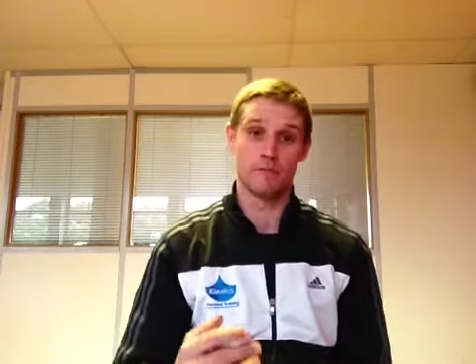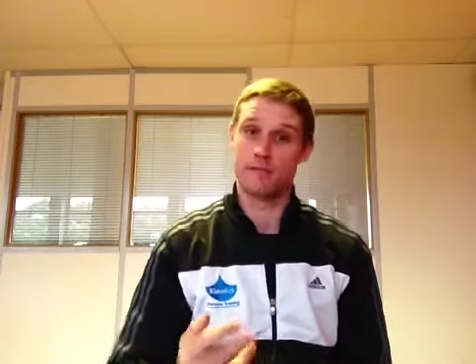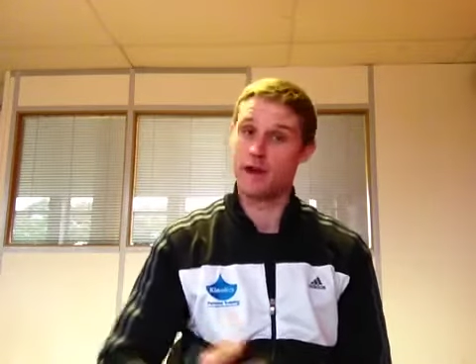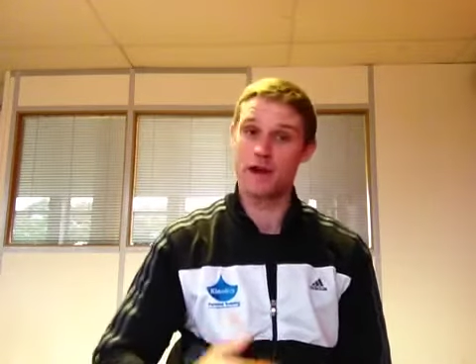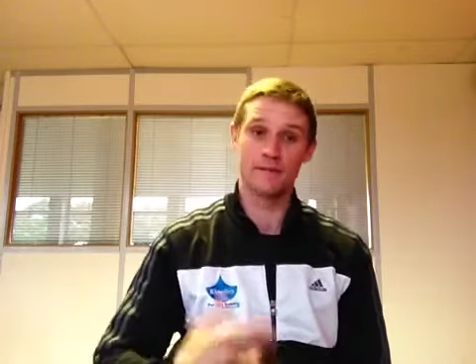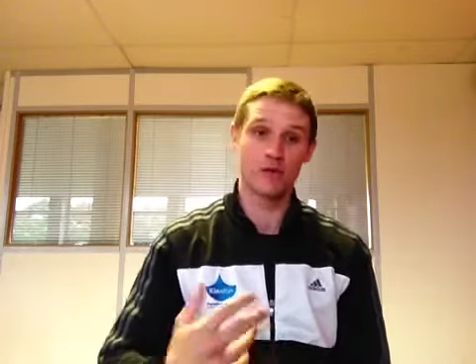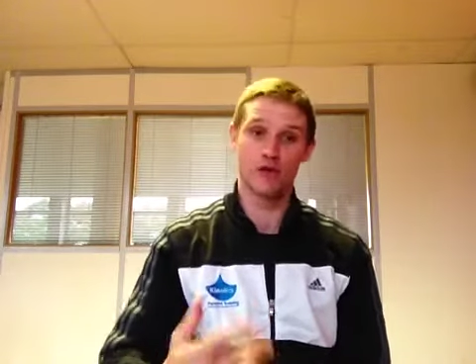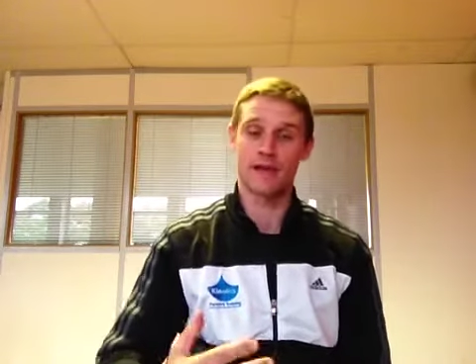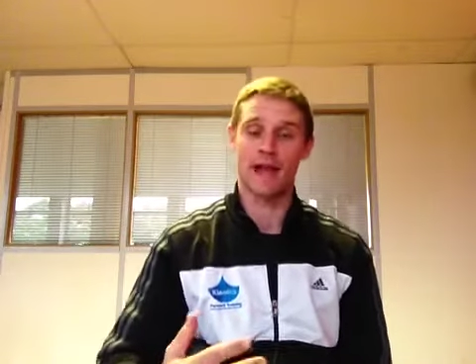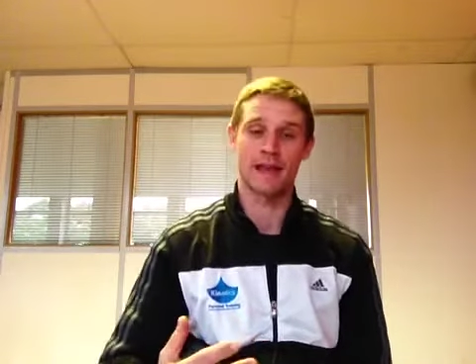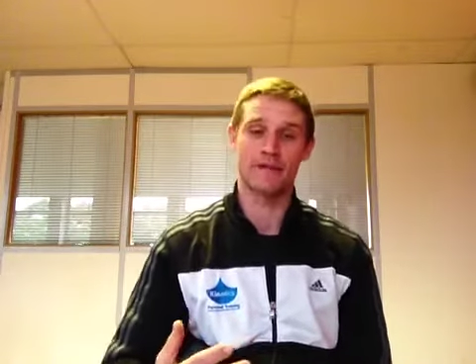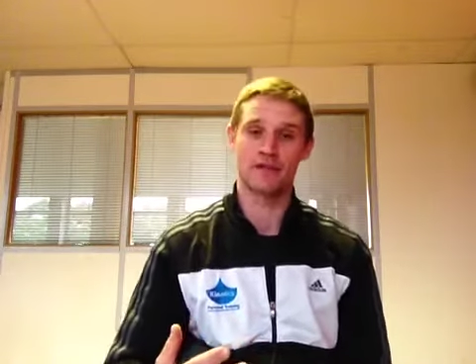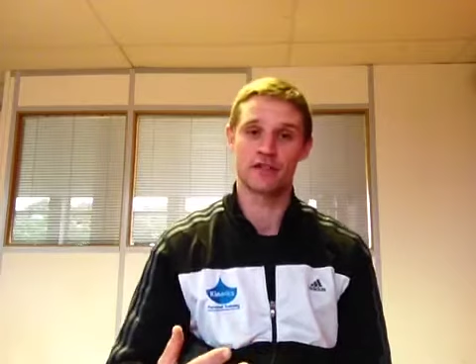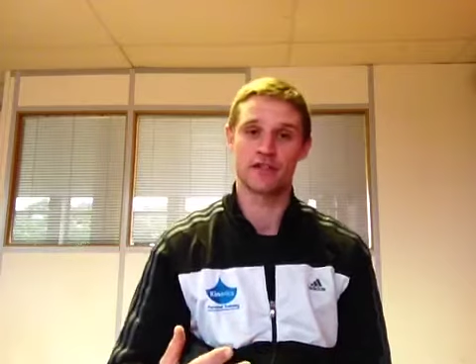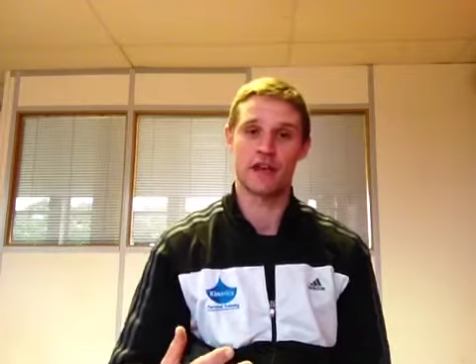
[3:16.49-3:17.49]
burn more
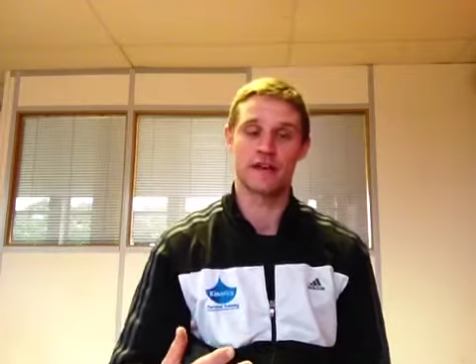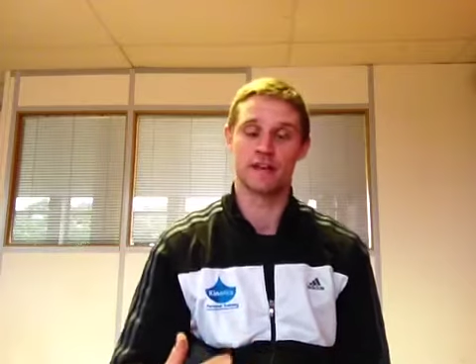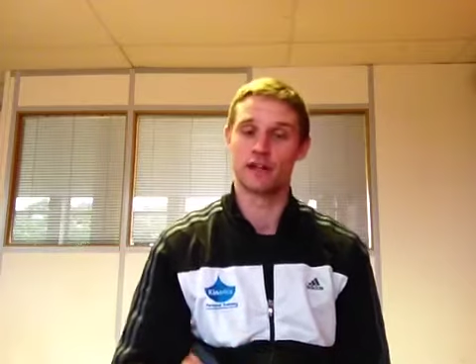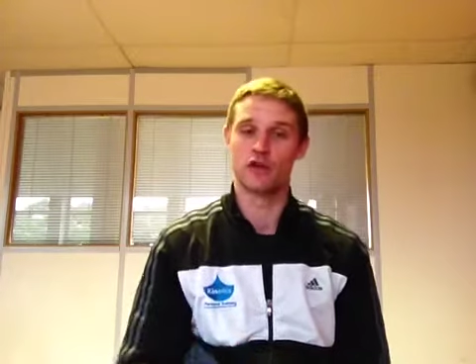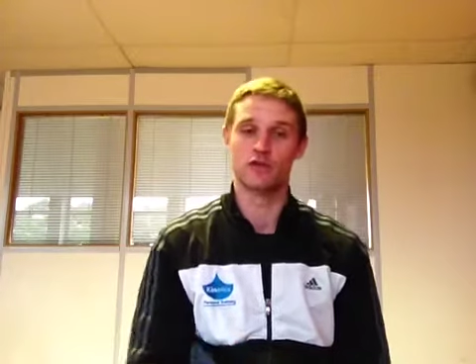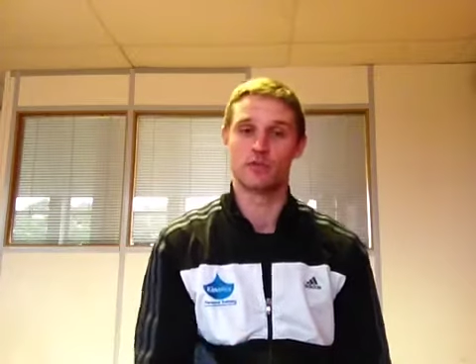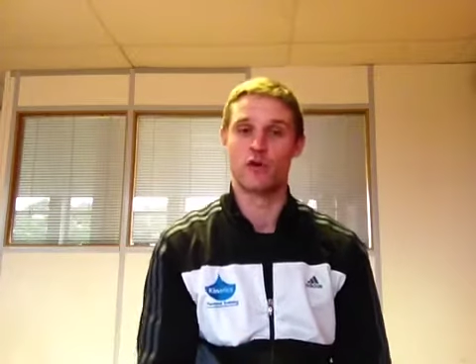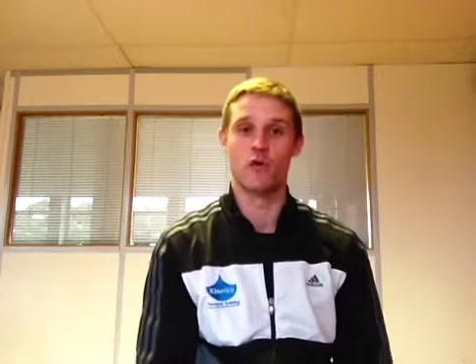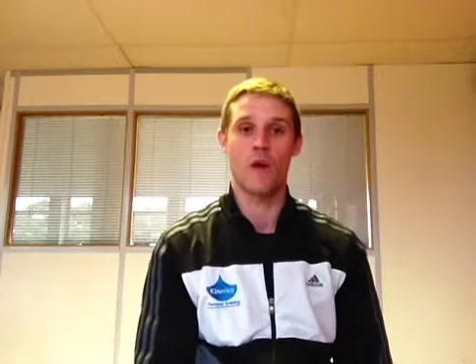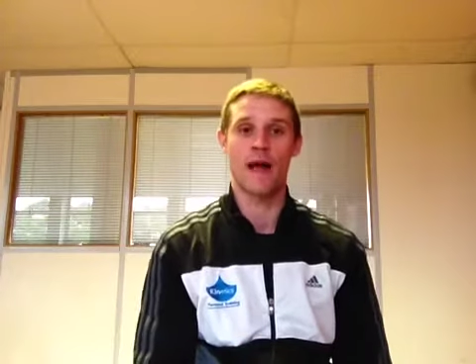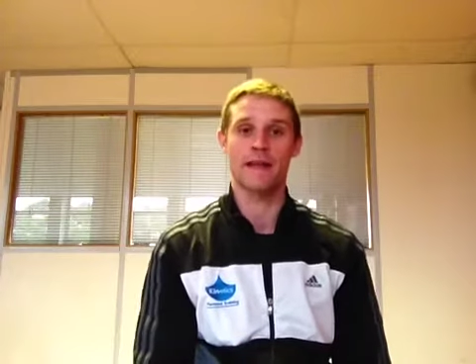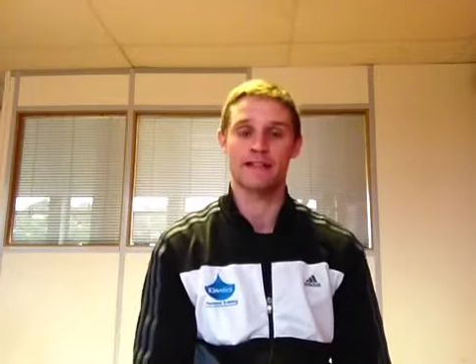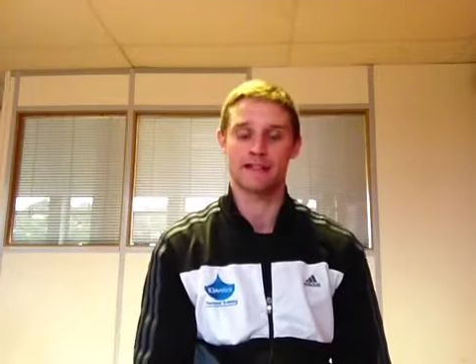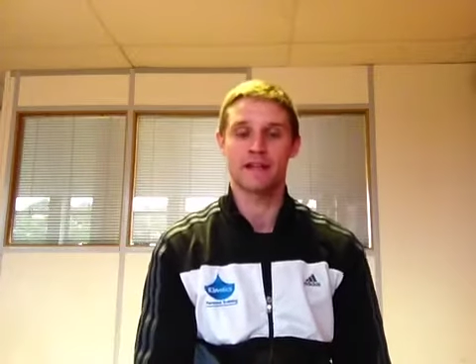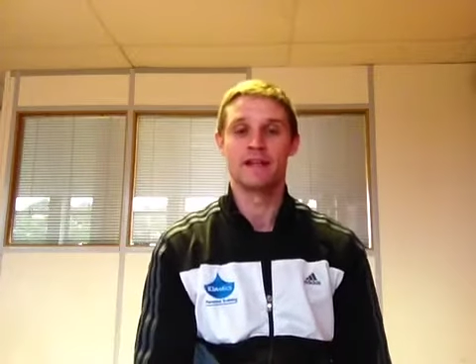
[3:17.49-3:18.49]
calories and lose more
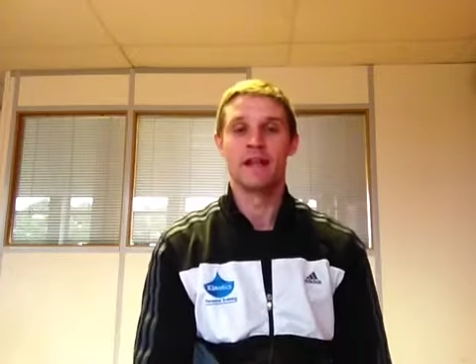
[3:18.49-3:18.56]
weight.